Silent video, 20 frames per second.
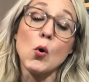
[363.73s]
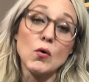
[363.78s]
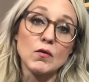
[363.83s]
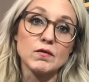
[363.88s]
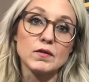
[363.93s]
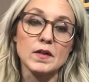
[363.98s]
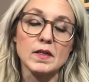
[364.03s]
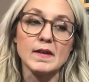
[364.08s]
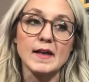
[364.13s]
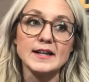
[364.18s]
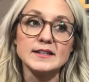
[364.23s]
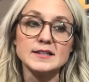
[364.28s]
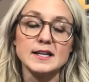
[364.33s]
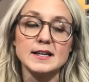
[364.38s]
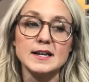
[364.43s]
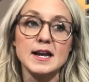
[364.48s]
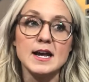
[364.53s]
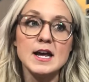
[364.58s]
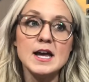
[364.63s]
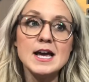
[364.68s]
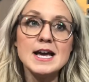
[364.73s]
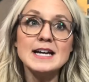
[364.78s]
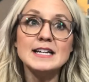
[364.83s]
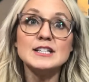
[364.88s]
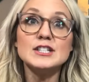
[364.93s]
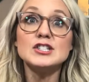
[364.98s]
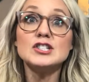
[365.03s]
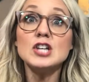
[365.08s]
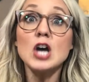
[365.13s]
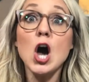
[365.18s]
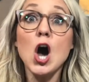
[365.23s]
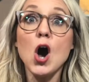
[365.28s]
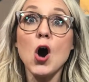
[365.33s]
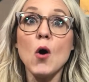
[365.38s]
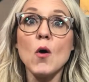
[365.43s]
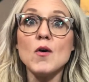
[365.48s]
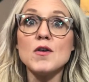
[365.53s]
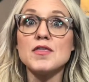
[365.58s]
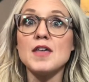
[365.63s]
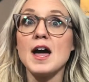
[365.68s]
goal for the lesson,
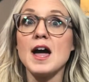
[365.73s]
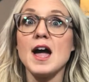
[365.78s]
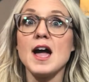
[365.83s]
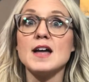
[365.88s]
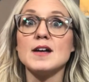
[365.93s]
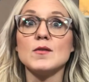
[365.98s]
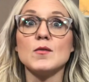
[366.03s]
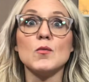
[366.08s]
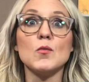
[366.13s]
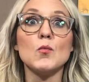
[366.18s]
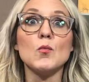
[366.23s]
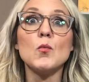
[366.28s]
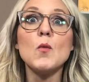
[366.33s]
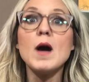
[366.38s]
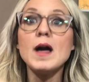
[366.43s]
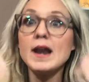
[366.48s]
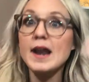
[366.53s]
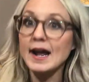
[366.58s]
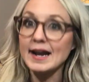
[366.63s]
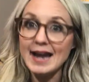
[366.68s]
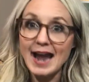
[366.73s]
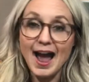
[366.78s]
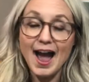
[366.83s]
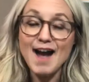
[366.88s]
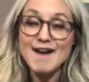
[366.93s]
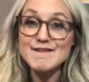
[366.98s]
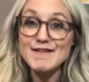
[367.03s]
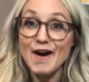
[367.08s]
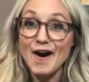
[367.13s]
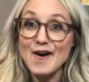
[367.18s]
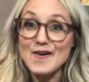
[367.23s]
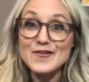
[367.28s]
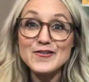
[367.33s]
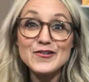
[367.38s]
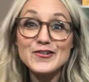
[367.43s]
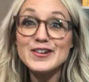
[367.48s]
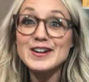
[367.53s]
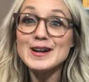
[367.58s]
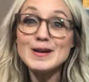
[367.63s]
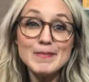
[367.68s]
so that when I have
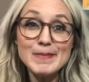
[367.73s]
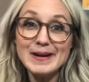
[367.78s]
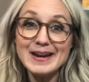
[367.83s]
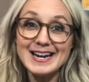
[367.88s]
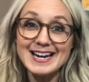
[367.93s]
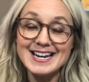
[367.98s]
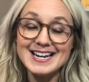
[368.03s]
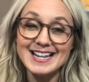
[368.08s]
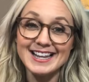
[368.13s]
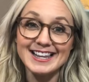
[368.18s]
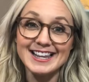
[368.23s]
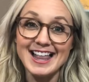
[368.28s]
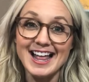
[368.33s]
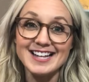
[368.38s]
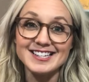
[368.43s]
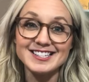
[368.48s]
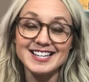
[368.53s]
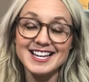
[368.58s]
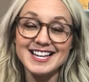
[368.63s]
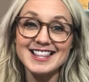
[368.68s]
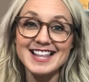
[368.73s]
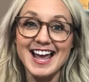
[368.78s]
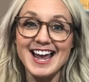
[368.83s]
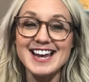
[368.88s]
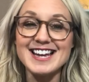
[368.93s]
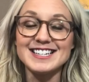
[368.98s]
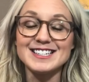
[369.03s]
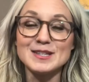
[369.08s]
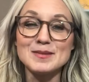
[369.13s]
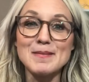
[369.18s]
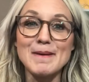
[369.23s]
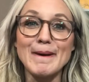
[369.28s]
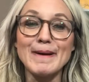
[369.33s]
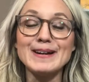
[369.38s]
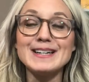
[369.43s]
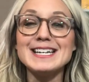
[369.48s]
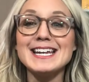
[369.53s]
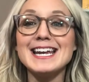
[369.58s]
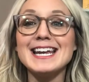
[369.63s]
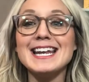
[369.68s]
a repeat lesson that is
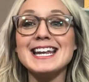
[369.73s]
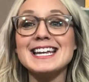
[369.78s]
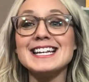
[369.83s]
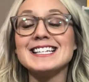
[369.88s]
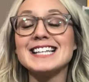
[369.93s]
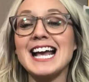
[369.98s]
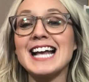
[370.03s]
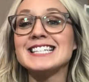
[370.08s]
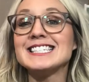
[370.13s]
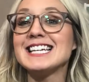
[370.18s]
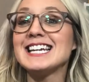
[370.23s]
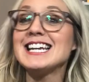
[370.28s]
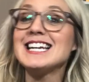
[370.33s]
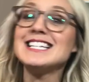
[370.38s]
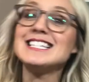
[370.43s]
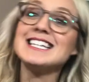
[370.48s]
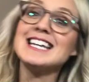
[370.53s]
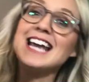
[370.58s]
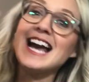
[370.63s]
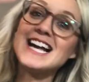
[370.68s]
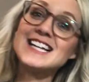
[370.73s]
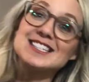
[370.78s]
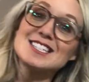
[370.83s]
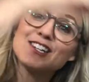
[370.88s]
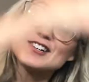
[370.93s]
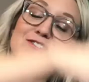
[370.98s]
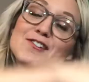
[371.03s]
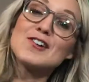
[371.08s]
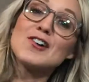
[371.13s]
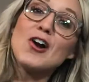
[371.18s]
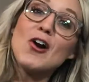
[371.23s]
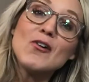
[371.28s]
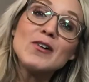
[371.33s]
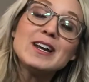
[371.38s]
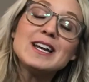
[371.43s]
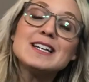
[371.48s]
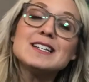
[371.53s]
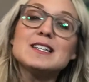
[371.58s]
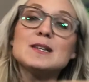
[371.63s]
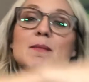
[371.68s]
booked, it is as easy as
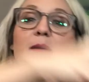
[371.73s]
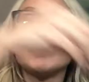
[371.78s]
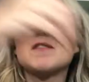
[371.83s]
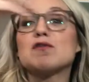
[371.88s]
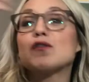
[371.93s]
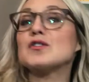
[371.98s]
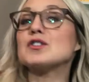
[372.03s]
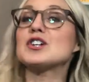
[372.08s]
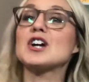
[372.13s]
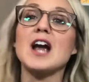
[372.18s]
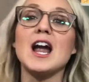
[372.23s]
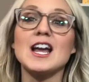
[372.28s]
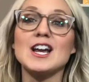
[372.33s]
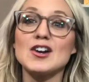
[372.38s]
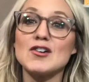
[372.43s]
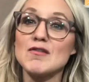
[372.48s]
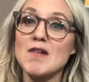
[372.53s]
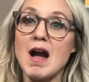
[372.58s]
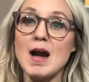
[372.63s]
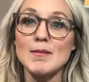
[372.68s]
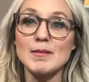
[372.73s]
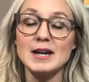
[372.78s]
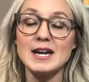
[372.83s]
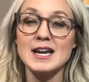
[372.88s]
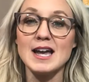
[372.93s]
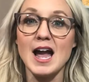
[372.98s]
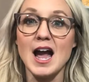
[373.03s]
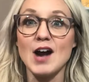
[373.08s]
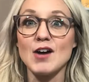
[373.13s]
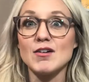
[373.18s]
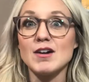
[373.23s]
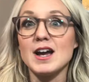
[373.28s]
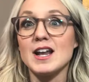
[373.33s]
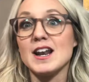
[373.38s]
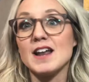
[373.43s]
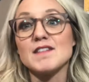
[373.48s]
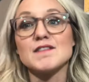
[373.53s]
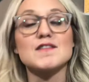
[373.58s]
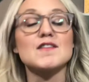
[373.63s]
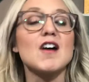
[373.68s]
going into my folder and grabbing it out,
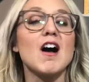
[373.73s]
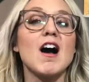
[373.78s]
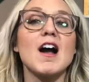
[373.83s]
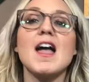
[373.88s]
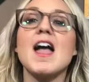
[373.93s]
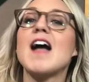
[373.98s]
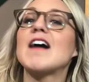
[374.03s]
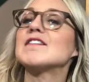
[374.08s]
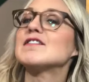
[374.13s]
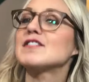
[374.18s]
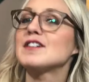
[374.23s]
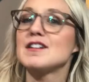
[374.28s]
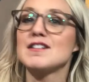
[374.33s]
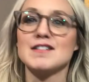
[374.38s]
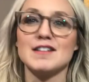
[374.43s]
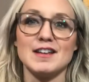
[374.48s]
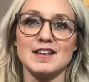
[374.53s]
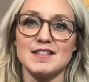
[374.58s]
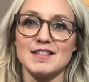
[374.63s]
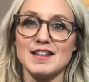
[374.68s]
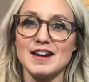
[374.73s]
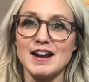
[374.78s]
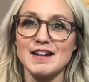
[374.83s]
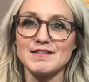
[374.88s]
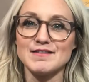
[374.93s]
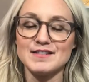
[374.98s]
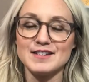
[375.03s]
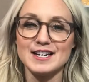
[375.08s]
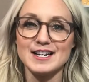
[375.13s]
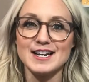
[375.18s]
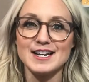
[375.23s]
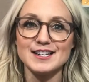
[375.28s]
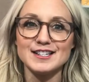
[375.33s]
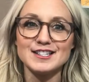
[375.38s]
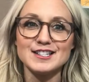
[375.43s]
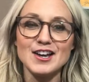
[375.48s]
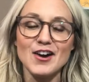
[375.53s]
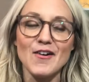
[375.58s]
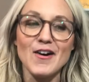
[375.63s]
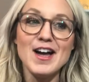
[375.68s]
and I've got everything that I've
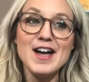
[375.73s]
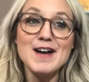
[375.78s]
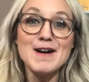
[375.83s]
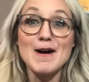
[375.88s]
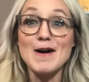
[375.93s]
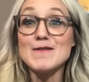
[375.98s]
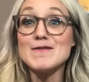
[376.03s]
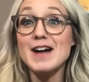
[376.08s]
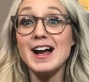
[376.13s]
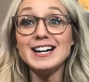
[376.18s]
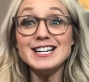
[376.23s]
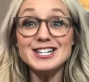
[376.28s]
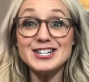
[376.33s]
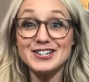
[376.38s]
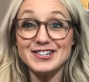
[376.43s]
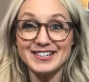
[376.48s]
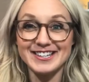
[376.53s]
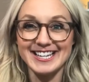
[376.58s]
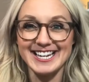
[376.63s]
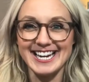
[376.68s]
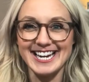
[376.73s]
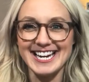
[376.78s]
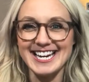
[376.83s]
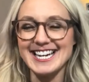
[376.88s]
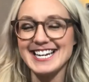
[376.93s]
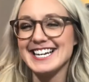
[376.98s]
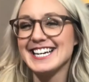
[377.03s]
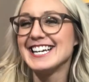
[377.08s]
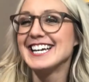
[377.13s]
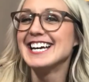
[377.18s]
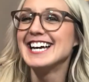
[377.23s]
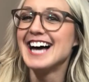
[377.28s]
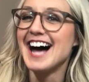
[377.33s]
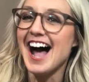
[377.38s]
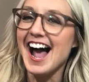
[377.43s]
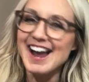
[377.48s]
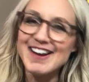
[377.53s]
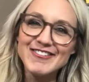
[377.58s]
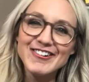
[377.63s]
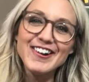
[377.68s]
needed. So eventually
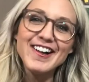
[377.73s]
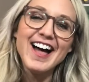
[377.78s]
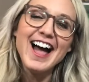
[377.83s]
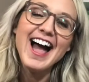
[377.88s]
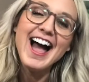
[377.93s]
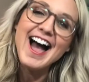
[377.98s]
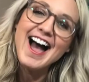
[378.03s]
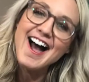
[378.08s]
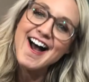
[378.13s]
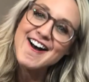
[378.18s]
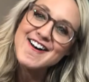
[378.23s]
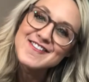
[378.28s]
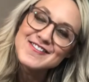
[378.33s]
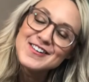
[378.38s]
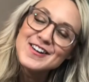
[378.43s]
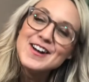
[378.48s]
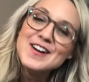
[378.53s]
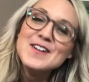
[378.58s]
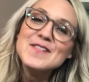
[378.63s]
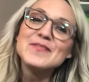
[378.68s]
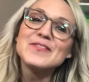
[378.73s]
I will have